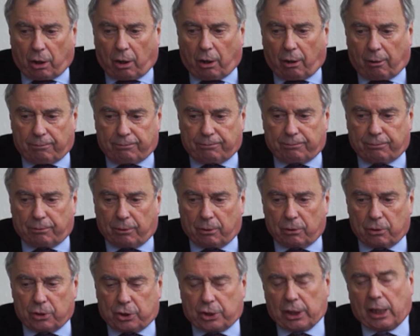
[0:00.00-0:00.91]
of
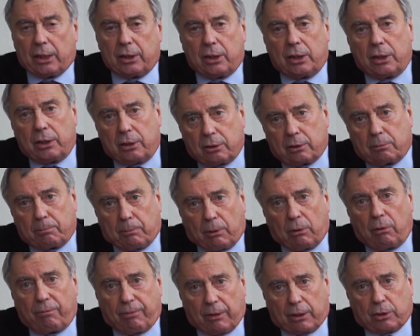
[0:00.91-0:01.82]
Chinese
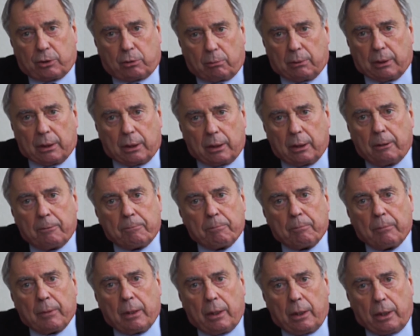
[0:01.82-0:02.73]
manufacturing
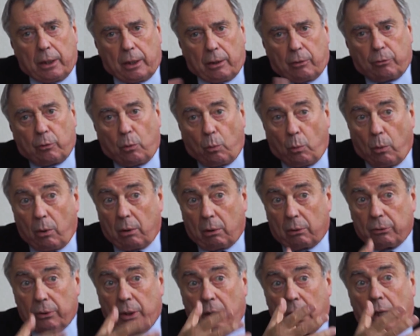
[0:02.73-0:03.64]
in the
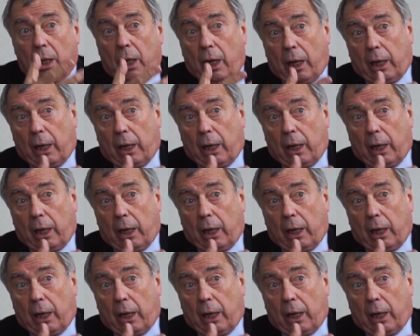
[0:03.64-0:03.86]
world,